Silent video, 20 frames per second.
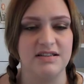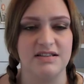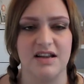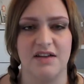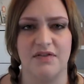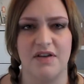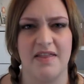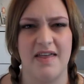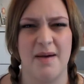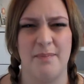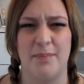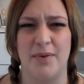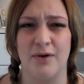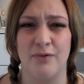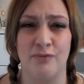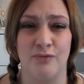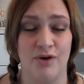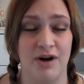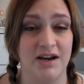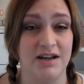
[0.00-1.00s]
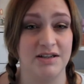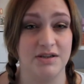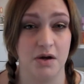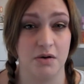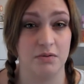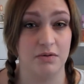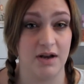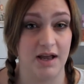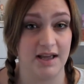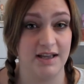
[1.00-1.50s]
stuff like that, but I really
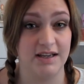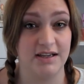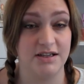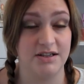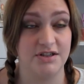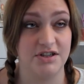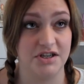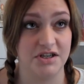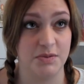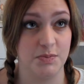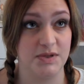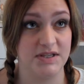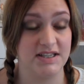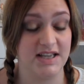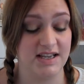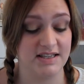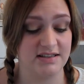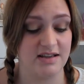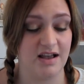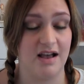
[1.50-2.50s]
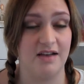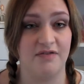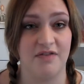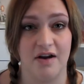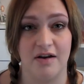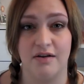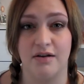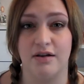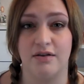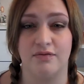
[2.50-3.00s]
don't like ginger biscuits. I
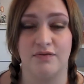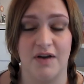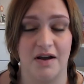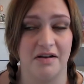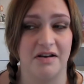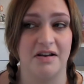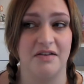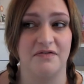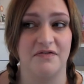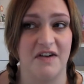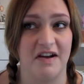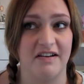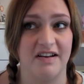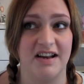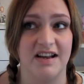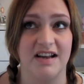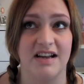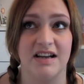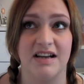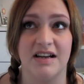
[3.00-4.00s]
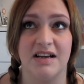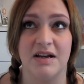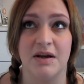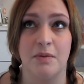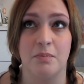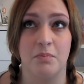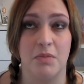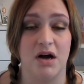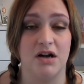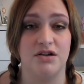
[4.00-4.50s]
very, very, very
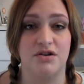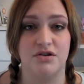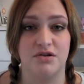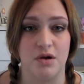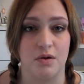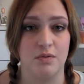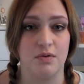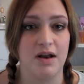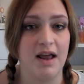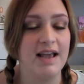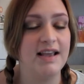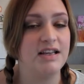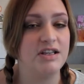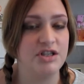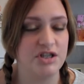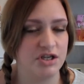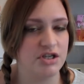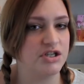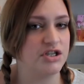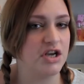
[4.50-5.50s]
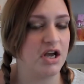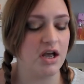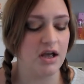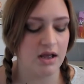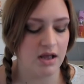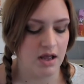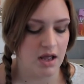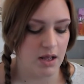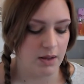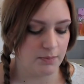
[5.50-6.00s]
much don't like ginger,
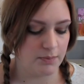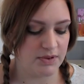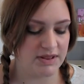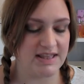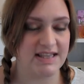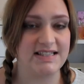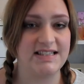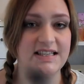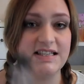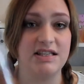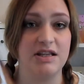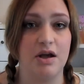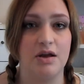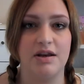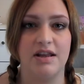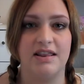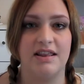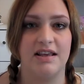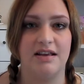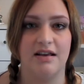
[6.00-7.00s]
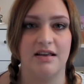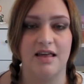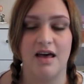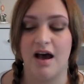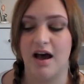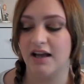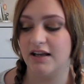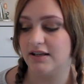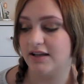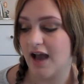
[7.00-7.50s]
but this is the only thing
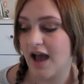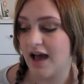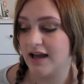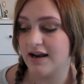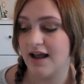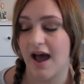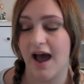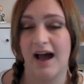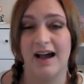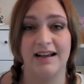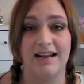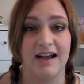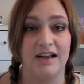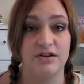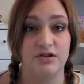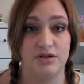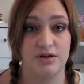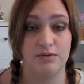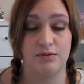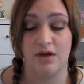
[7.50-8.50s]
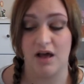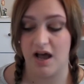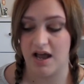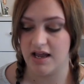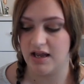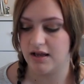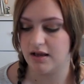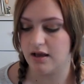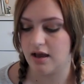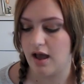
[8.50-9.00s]
that I can hack and do
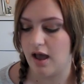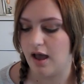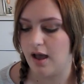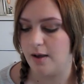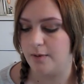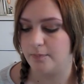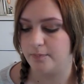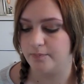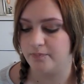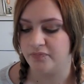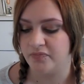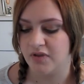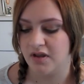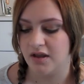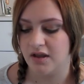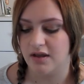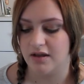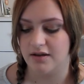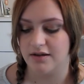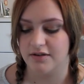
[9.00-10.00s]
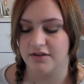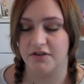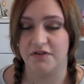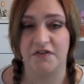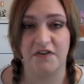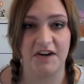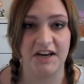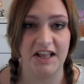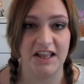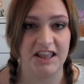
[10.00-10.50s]
like. The
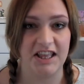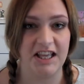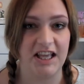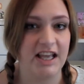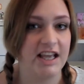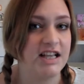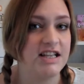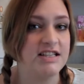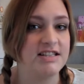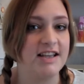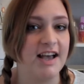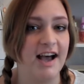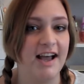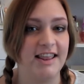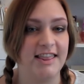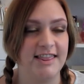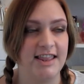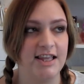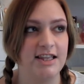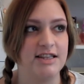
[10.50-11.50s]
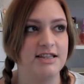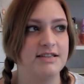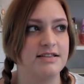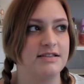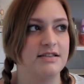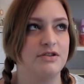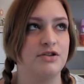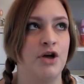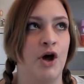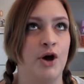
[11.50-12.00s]
funny thing is, I think this
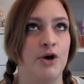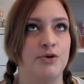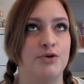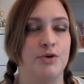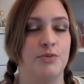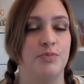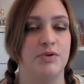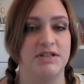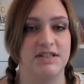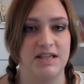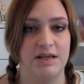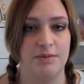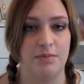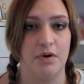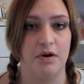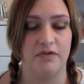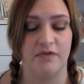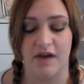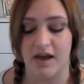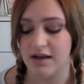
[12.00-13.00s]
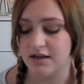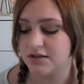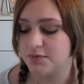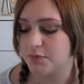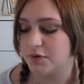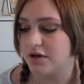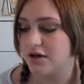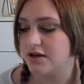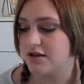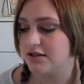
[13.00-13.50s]
is a total placebo effect
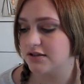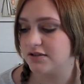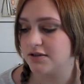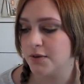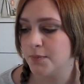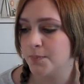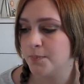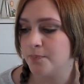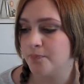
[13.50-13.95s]
because